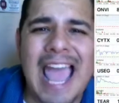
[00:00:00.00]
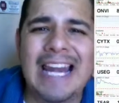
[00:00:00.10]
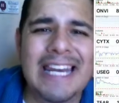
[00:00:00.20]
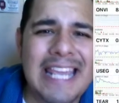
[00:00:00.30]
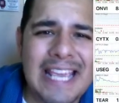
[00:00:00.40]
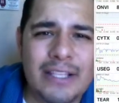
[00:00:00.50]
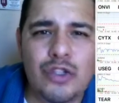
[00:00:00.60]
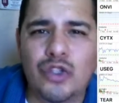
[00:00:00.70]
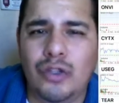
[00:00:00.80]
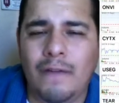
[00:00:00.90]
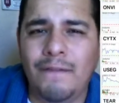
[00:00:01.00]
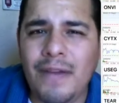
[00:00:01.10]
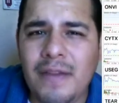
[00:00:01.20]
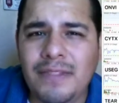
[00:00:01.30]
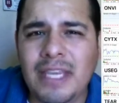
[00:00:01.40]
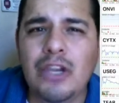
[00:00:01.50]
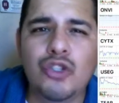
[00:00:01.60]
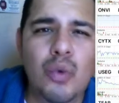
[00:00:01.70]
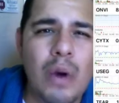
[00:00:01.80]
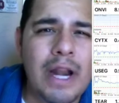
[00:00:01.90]
at least 15,
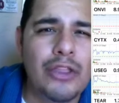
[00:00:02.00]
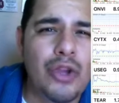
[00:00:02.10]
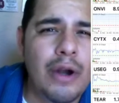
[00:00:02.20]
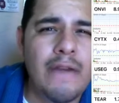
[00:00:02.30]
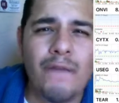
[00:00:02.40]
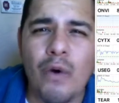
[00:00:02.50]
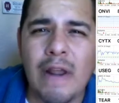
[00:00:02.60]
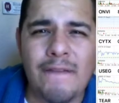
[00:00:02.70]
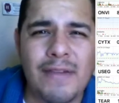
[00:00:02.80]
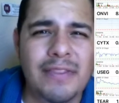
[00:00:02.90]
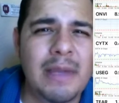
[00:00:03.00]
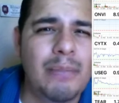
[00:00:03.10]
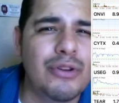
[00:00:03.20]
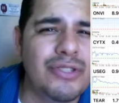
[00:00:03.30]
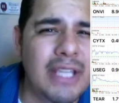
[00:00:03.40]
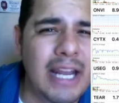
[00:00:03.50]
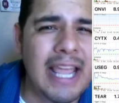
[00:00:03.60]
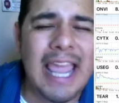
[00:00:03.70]
20, 30, 40, 50%,